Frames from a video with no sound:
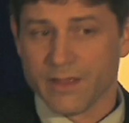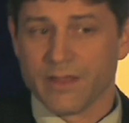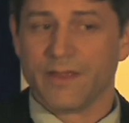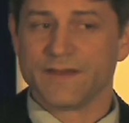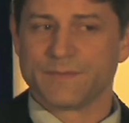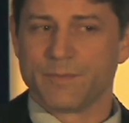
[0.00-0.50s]

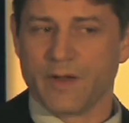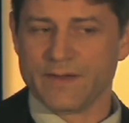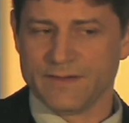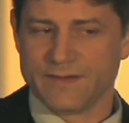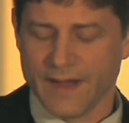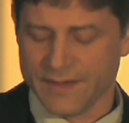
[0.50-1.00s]
This
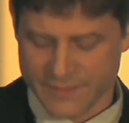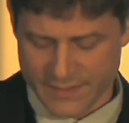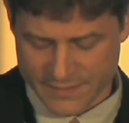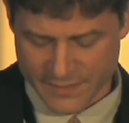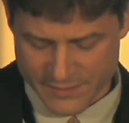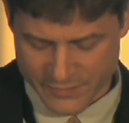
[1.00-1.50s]
presentation
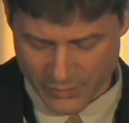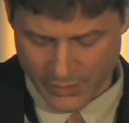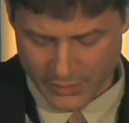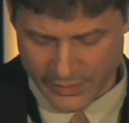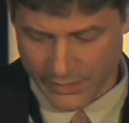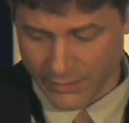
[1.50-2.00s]
is
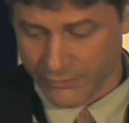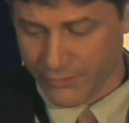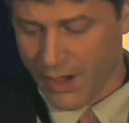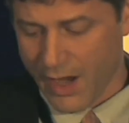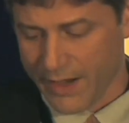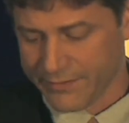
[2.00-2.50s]
historically a little
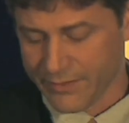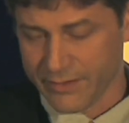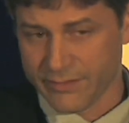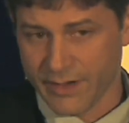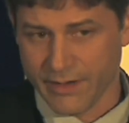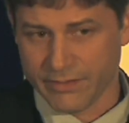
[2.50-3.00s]
dry, so I
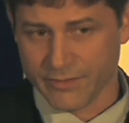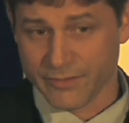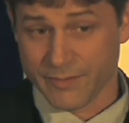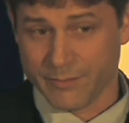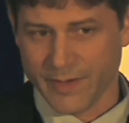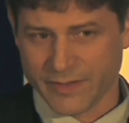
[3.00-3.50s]
tried to throw
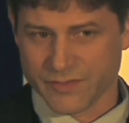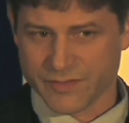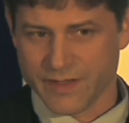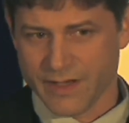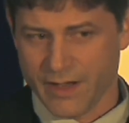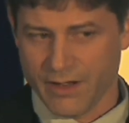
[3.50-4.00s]
some
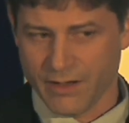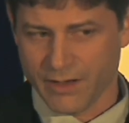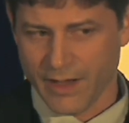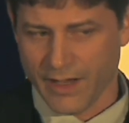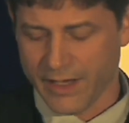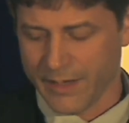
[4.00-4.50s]
pictures in here to
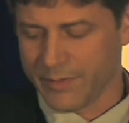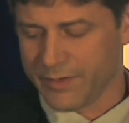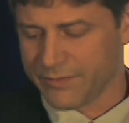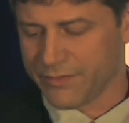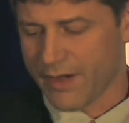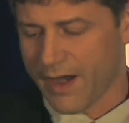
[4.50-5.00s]
kind of keep you
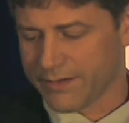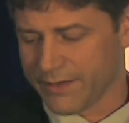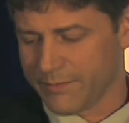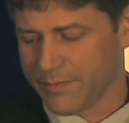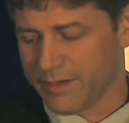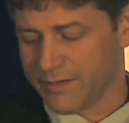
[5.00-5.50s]

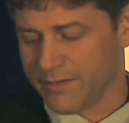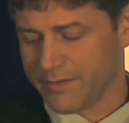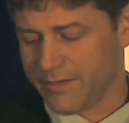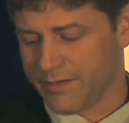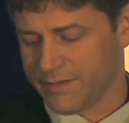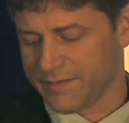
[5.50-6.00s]
distracted, but
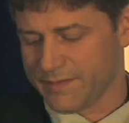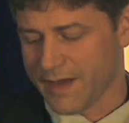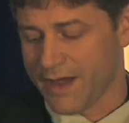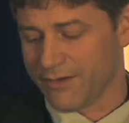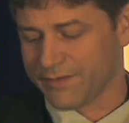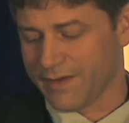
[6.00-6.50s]
this
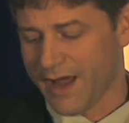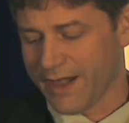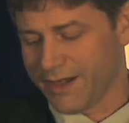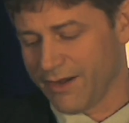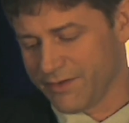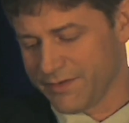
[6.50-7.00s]
title
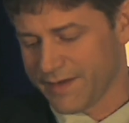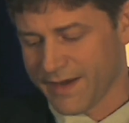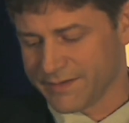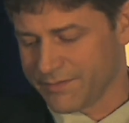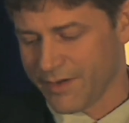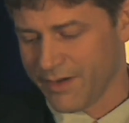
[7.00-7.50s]
slide here just
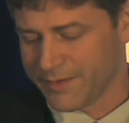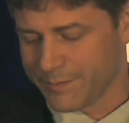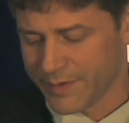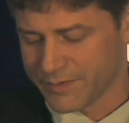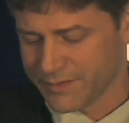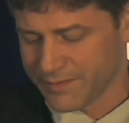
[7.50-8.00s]
has various
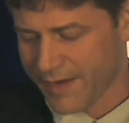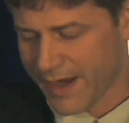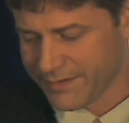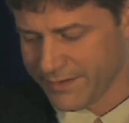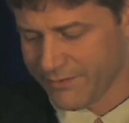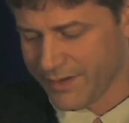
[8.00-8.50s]
pictures of
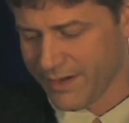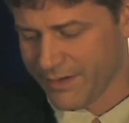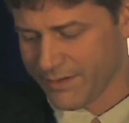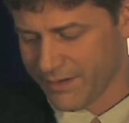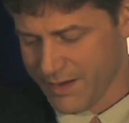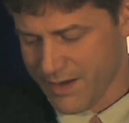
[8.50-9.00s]

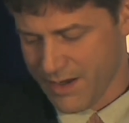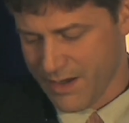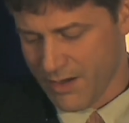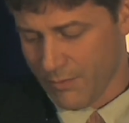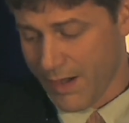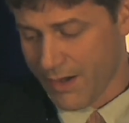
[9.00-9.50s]
activity
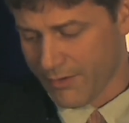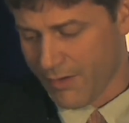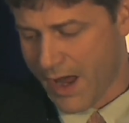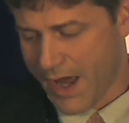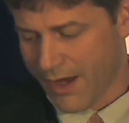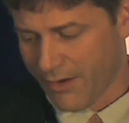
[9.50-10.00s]
around
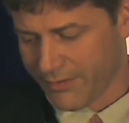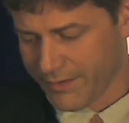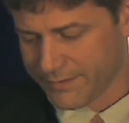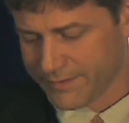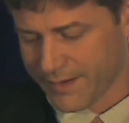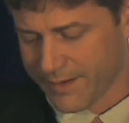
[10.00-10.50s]
Ohio
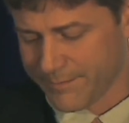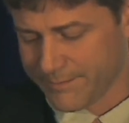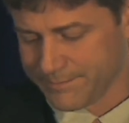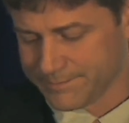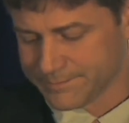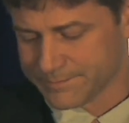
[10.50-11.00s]
that
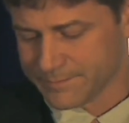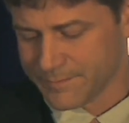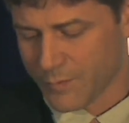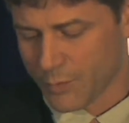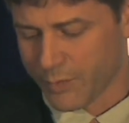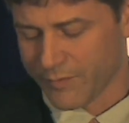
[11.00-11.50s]

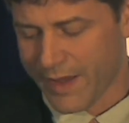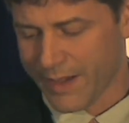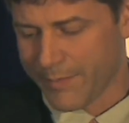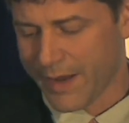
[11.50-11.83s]
were provided